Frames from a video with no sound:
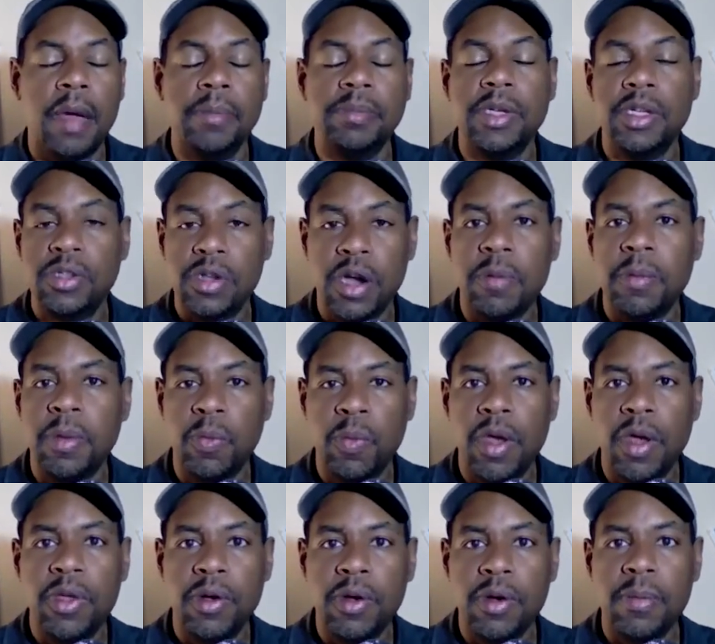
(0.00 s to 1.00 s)
determine
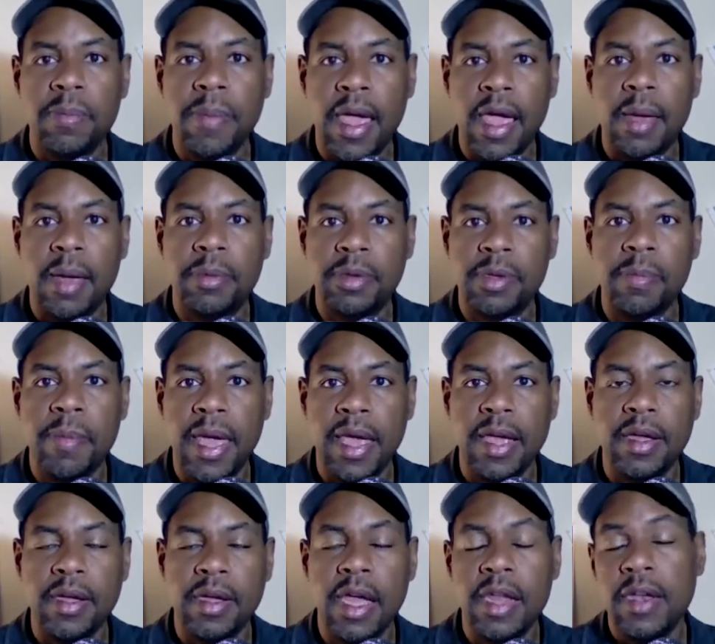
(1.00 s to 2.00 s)
whether you're able to
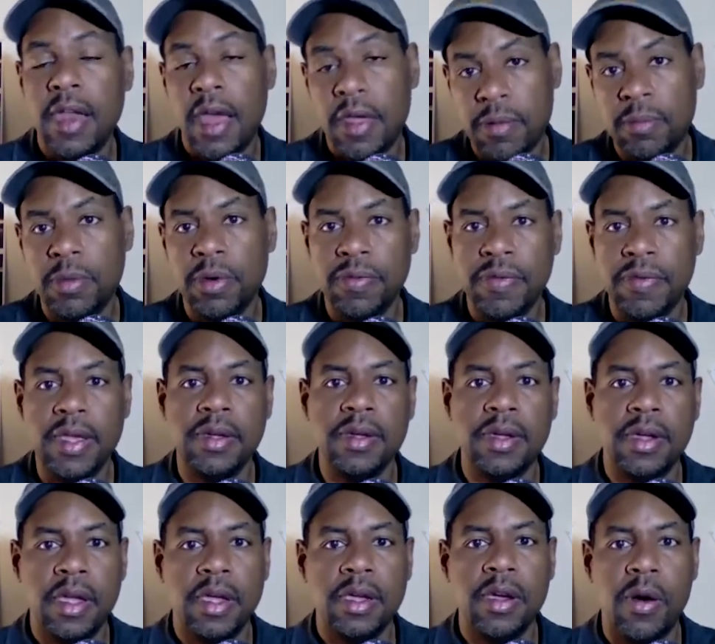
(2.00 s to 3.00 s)
make another movie
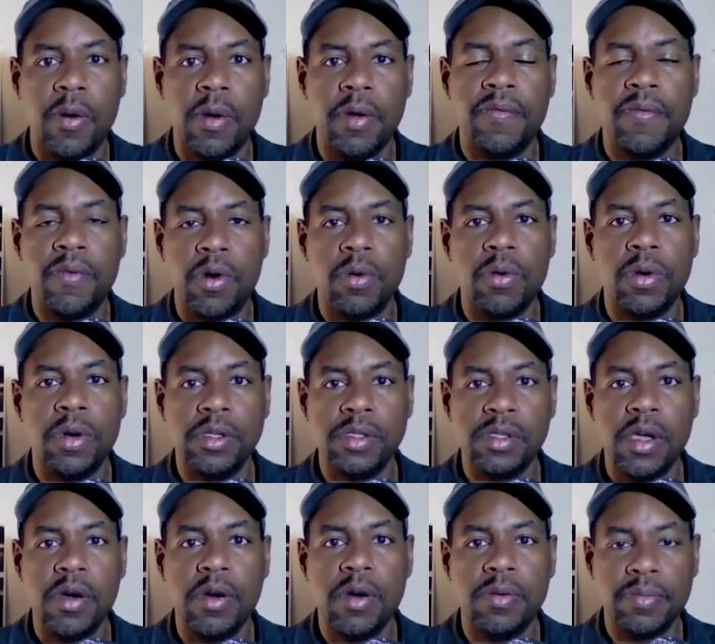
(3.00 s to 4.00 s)
going forward.
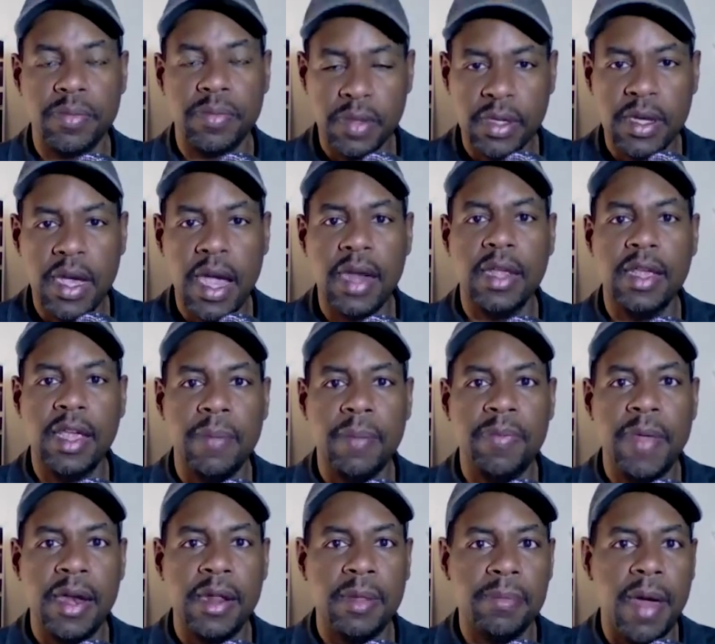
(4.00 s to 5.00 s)
So kind of
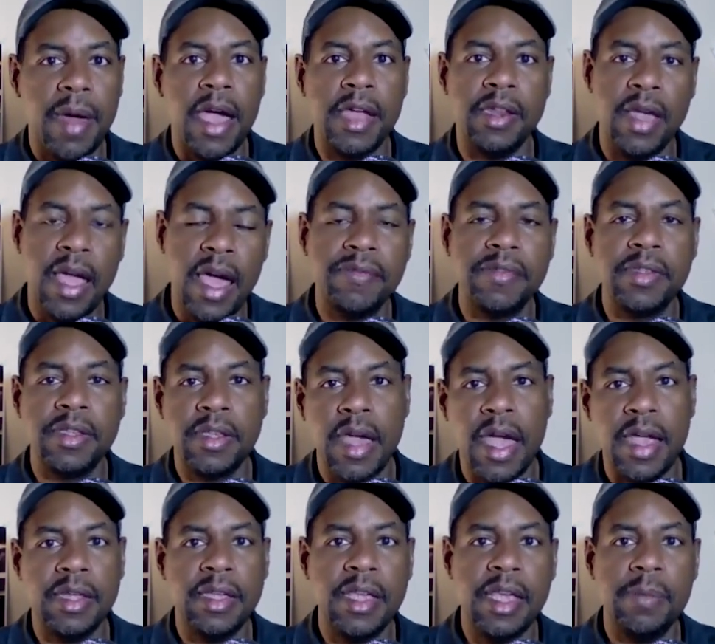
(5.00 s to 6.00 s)
keep that in mind. You have to
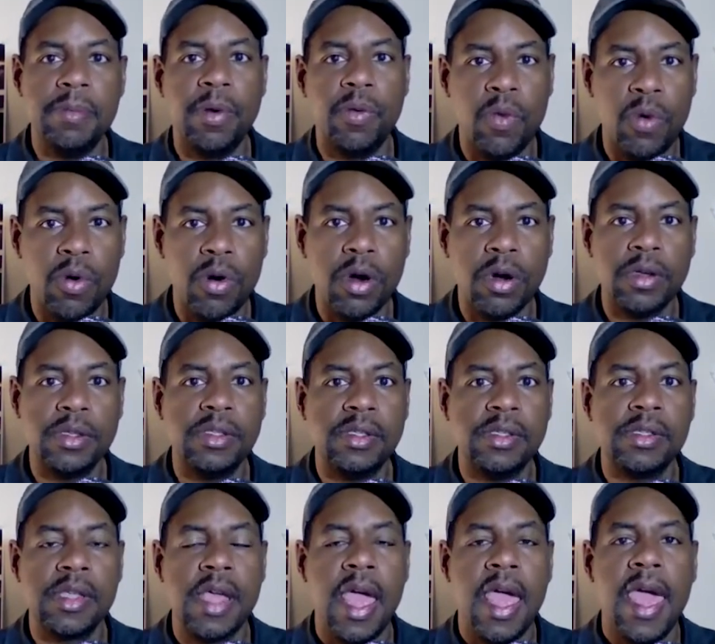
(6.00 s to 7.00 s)
kind of keep
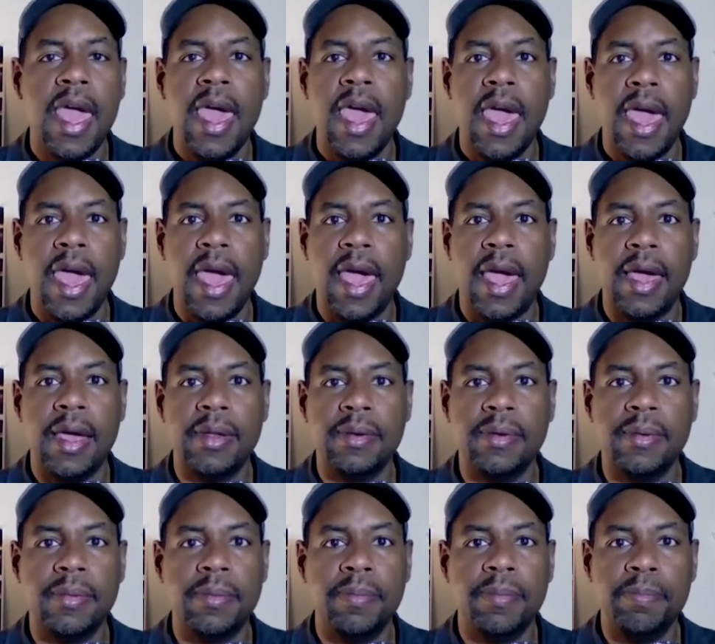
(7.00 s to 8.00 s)
awards
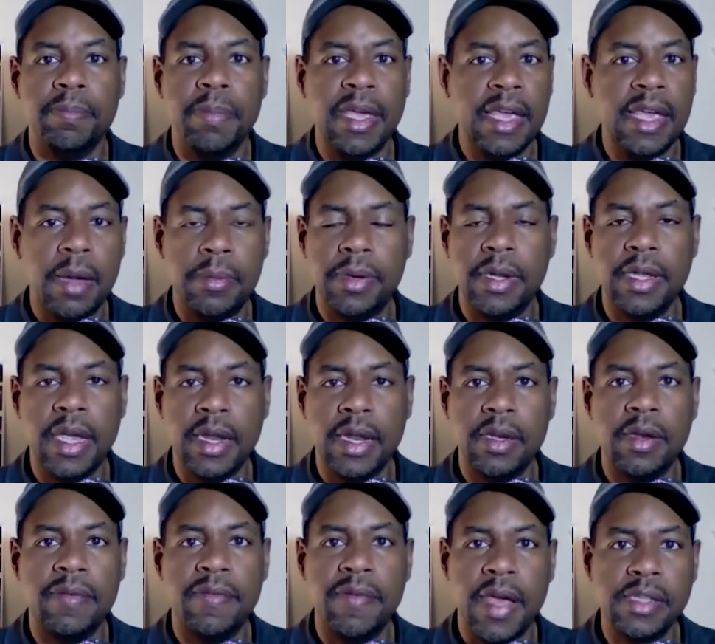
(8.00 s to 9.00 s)
and being able to get
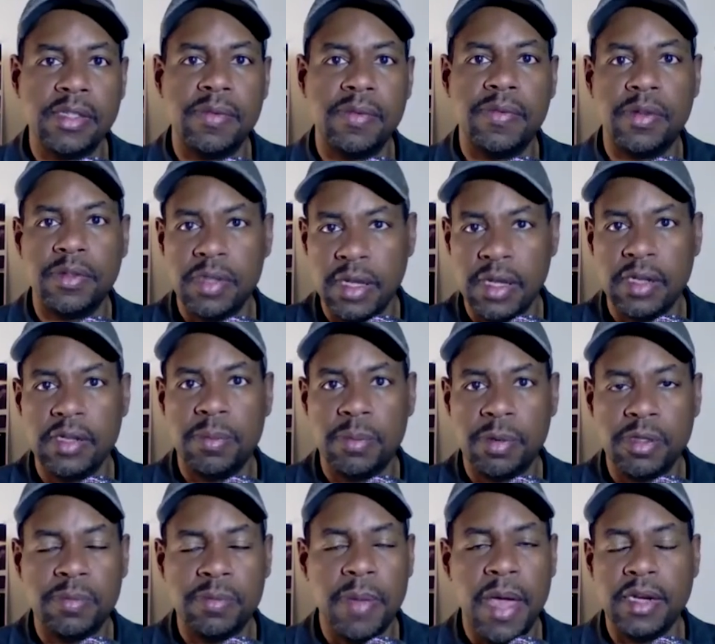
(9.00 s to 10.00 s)
into festivals into
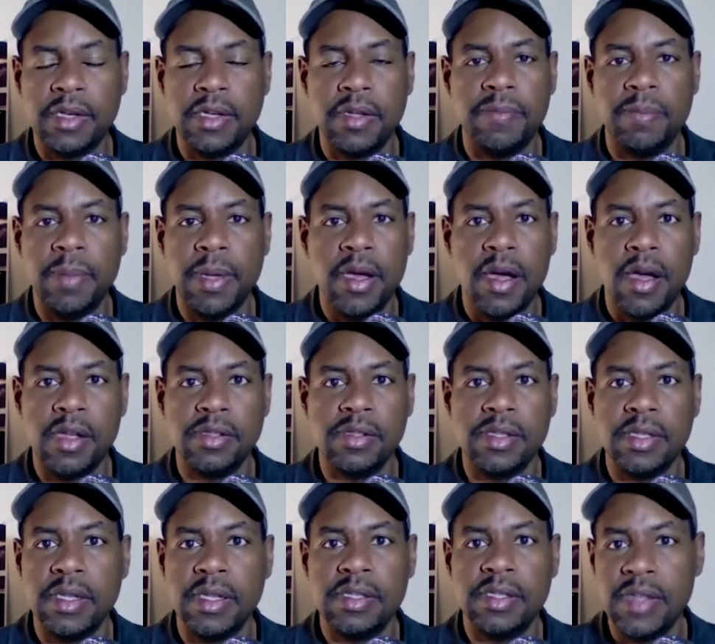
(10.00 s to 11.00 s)
perspective,
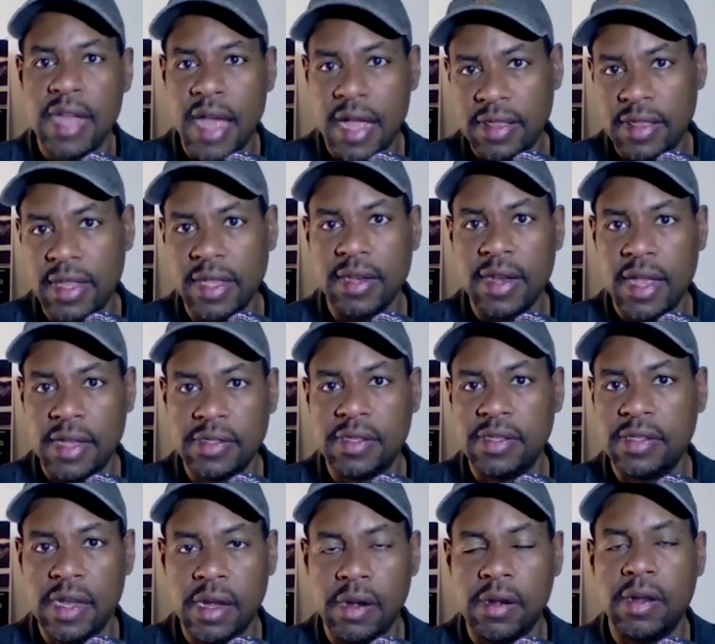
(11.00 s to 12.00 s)
because it's not
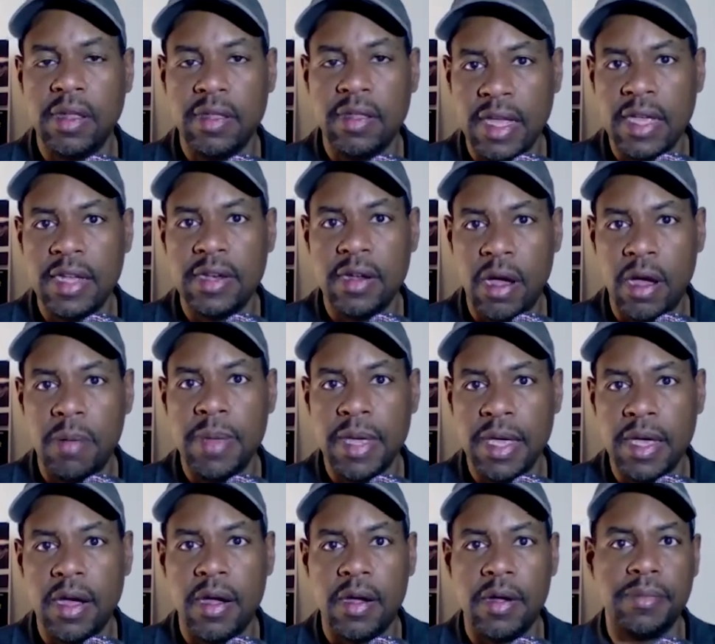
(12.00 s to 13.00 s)
necessarily the end all
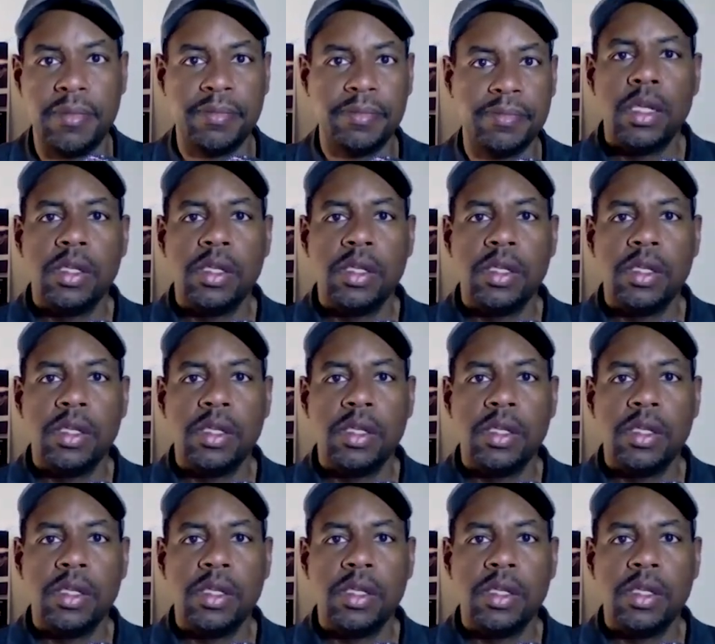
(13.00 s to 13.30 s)
be all.